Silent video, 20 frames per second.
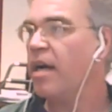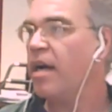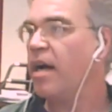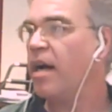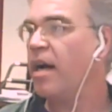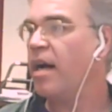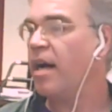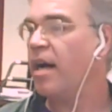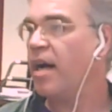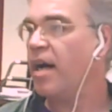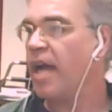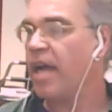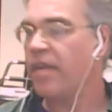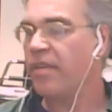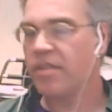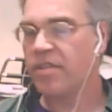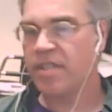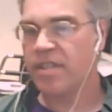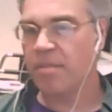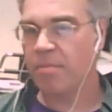Uh, and
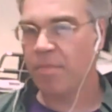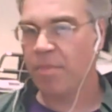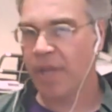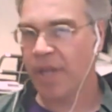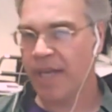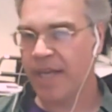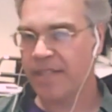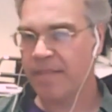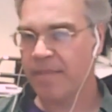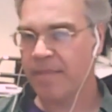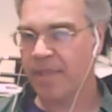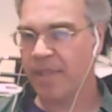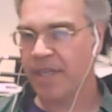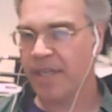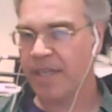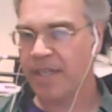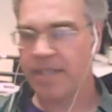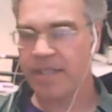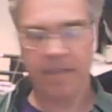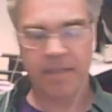there's some
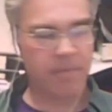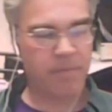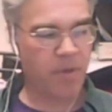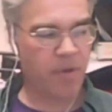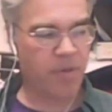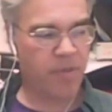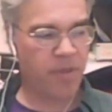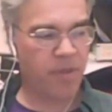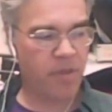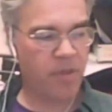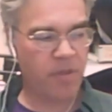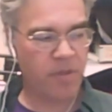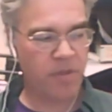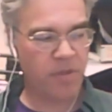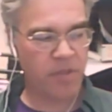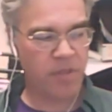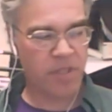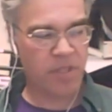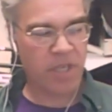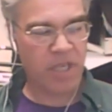plausibility to both of
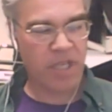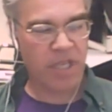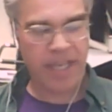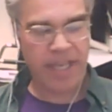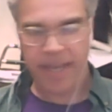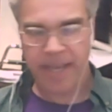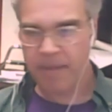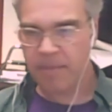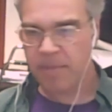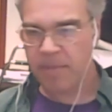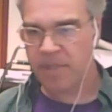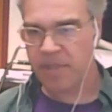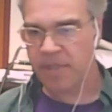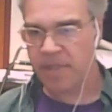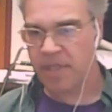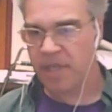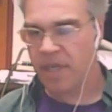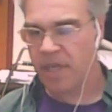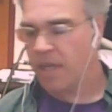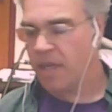those
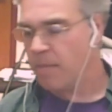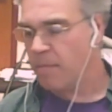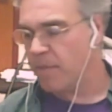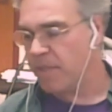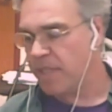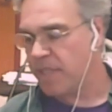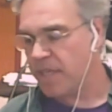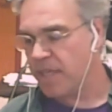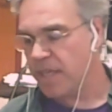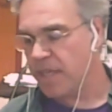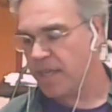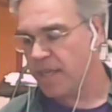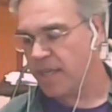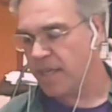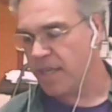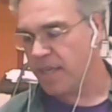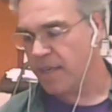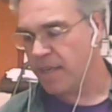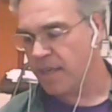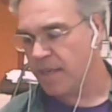claims, but
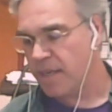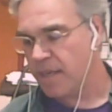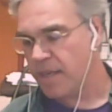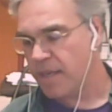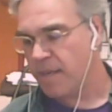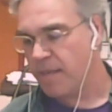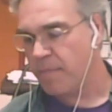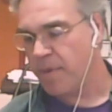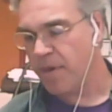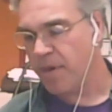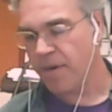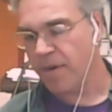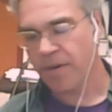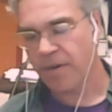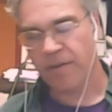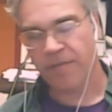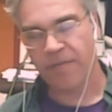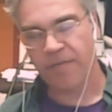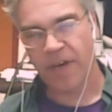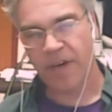the
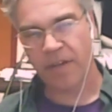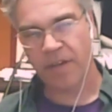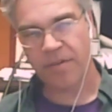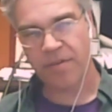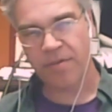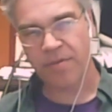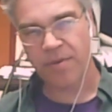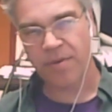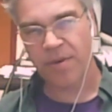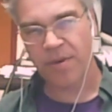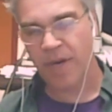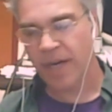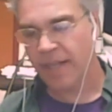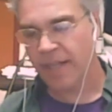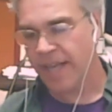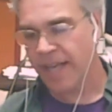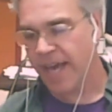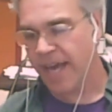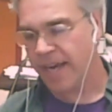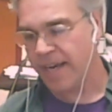empirical follow through
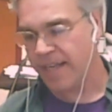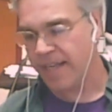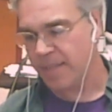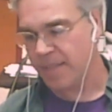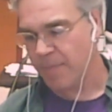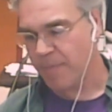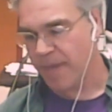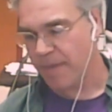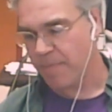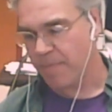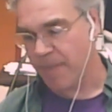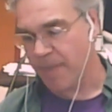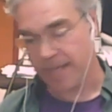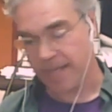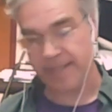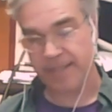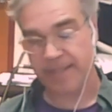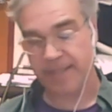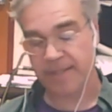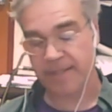on that has been
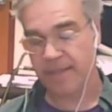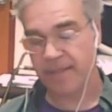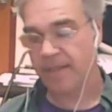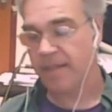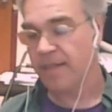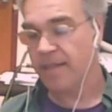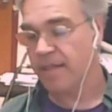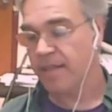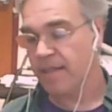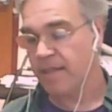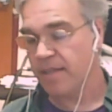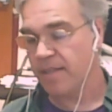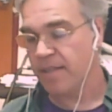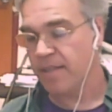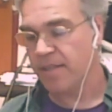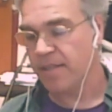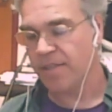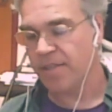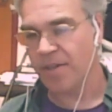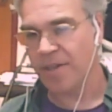mixed.
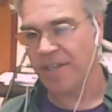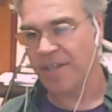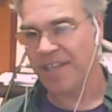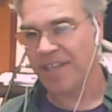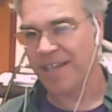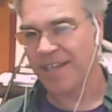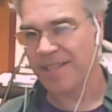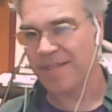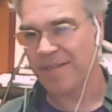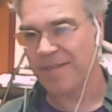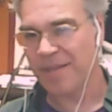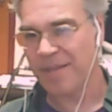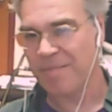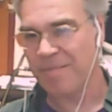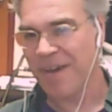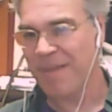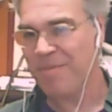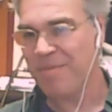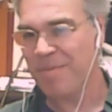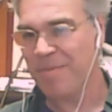So I think it's it
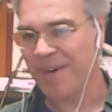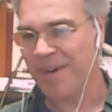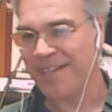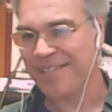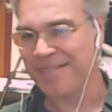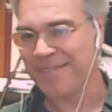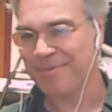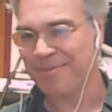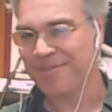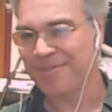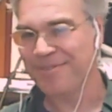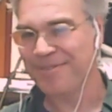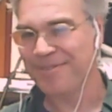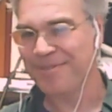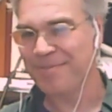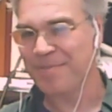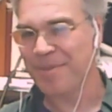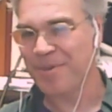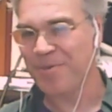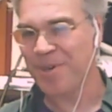might be possible,
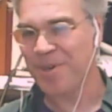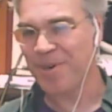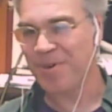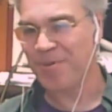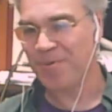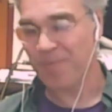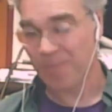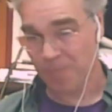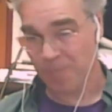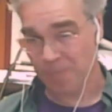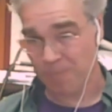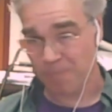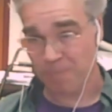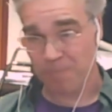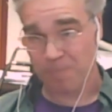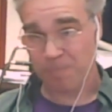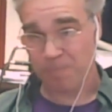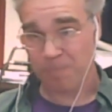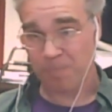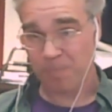but we don't
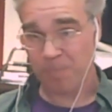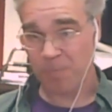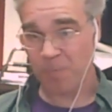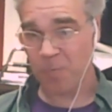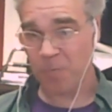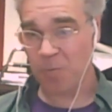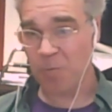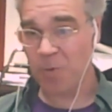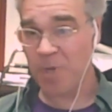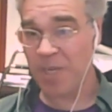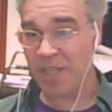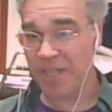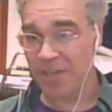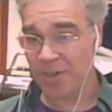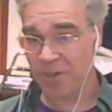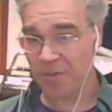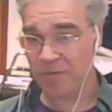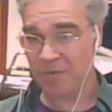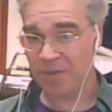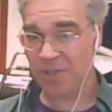really
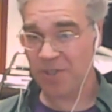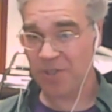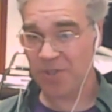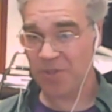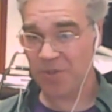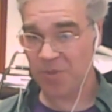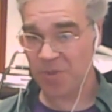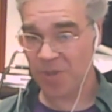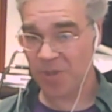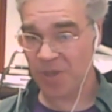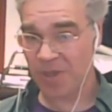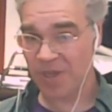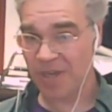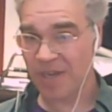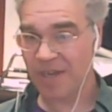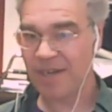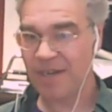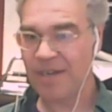know for sure.